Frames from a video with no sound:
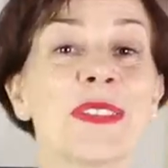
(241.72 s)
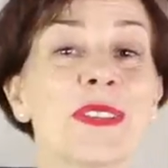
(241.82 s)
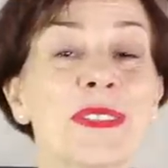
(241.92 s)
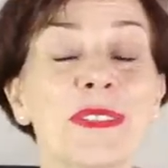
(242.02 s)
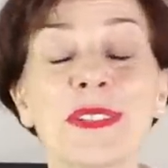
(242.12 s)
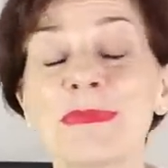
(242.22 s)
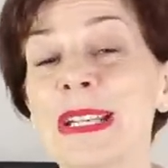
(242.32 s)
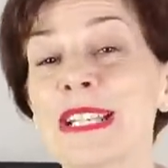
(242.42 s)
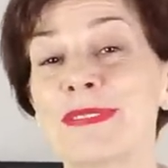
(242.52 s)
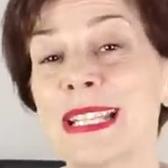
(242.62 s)
The third
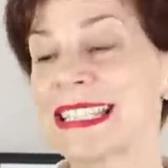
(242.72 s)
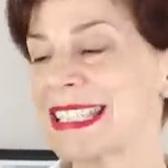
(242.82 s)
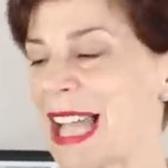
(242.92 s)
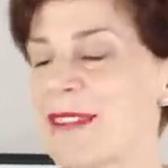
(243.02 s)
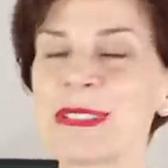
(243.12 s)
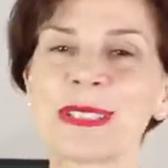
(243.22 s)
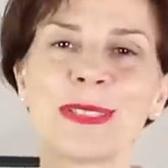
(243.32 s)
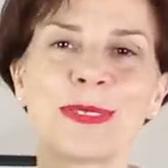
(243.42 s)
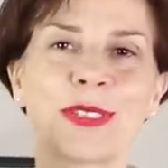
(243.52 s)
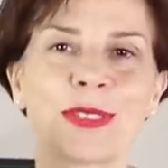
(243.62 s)
ballet flats I
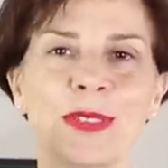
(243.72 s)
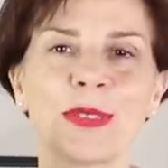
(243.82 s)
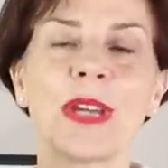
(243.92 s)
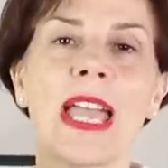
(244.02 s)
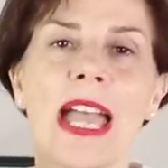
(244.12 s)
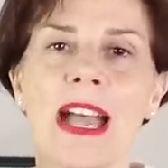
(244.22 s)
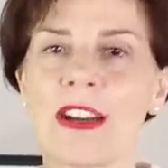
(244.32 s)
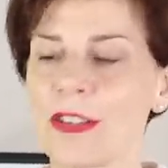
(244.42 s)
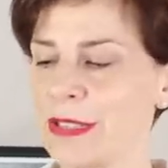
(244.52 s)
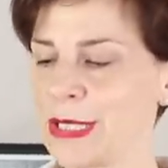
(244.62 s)
wanted to show you
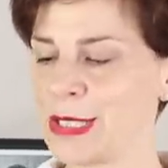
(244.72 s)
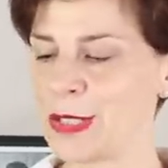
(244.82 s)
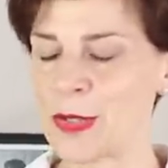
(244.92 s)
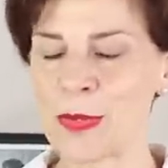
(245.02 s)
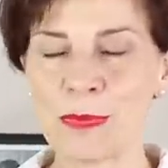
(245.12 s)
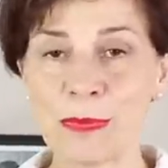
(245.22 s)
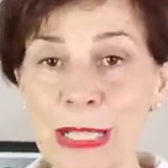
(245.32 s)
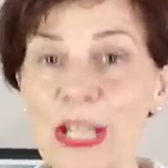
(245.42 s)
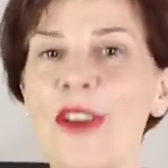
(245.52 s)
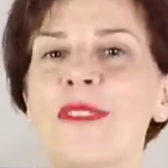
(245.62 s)
are these uh,
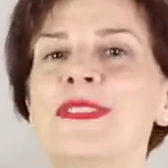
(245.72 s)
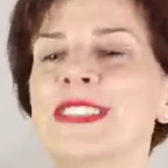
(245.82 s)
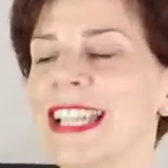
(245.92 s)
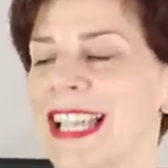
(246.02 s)
beloved